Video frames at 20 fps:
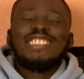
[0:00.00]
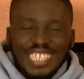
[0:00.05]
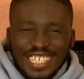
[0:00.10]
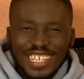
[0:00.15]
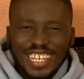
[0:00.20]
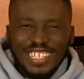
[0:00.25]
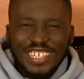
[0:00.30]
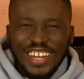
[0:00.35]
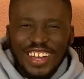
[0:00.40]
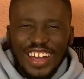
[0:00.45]

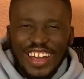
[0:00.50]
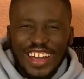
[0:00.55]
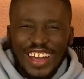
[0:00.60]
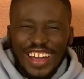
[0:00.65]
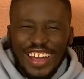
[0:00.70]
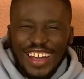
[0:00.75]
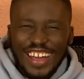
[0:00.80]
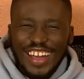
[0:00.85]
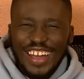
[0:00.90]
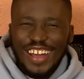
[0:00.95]

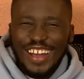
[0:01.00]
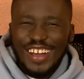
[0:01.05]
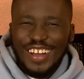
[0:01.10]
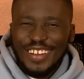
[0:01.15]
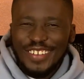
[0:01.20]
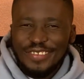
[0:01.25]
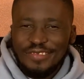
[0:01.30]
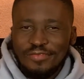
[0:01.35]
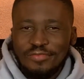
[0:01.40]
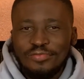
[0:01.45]

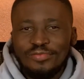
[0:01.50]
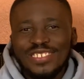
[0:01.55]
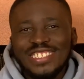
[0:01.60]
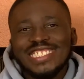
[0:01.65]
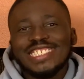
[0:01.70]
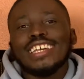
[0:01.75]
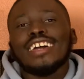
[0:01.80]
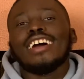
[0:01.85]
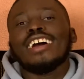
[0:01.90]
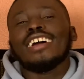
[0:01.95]
Yo,
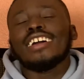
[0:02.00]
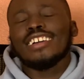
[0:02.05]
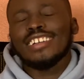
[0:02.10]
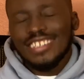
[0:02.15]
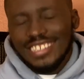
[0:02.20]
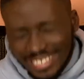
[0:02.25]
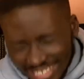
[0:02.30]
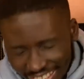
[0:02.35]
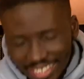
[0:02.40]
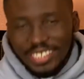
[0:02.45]
what's
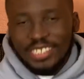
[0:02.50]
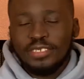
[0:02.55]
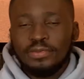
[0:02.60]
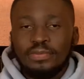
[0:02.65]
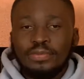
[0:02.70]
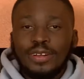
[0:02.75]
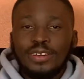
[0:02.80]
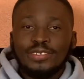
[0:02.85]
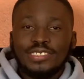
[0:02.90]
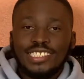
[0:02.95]

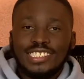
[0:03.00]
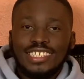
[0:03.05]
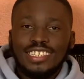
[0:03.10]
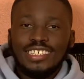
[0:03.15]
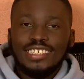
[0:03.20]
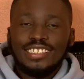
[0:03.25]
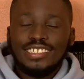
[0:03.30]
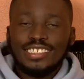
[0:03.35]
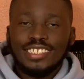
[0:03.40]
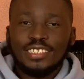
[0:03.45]
good,
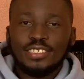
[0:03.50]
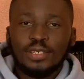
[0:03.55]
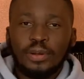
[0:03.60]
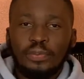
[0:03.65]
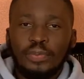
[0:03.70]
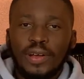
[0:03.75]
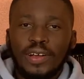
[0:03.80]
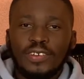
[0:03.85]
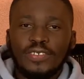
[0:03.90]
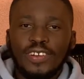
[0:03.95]
broskies? It's
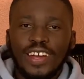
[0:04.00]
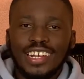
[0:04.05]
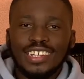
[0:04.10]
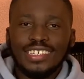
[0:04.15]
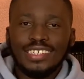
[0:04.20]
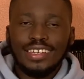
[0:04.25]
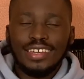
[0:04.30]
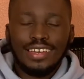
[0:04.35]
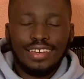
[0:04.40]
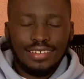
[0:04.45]
your boy
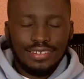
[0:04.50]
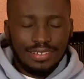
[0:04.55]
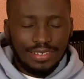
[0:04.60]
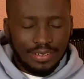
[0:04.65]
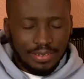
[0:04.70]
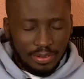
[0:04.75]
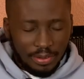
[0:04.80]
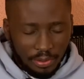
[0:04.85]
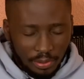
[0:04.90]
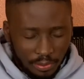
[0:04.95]
Ronnie, and
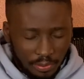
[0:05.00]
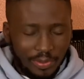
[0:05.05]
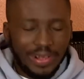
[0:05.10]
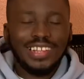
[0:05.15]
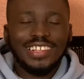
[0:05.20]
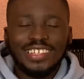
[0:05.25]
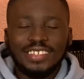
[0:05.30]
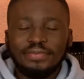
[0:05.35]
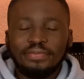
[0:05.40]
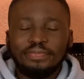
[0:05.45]

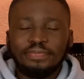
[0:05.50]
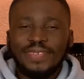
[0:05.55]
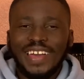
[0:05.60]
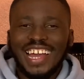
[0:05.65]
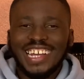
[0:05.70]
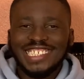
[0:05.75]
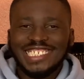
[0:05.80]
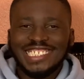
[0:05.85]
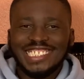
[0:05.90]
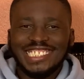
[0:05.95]
welcome
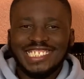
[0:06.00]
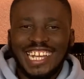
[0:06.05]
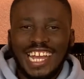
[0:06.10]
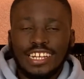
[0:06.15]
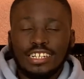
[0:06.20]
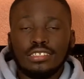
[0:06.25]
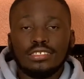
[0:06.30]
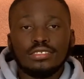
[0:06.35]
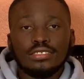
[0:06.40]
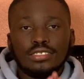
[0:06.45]
back to the
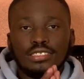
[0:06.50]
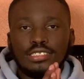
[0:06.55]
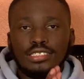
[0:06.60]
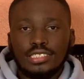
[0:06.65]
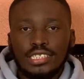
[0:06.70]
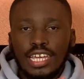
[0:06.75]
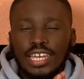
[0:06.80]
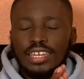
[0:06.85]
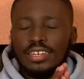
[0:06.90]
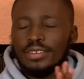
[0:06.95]
channel.
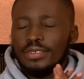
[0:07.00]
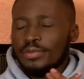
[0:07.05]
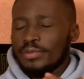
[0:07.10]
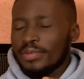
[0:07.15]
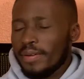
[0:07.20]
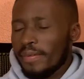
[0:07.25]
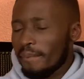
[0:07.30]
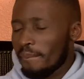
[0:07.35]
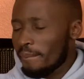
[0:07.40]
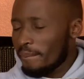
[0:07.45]
Today,
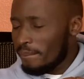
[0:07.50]
we're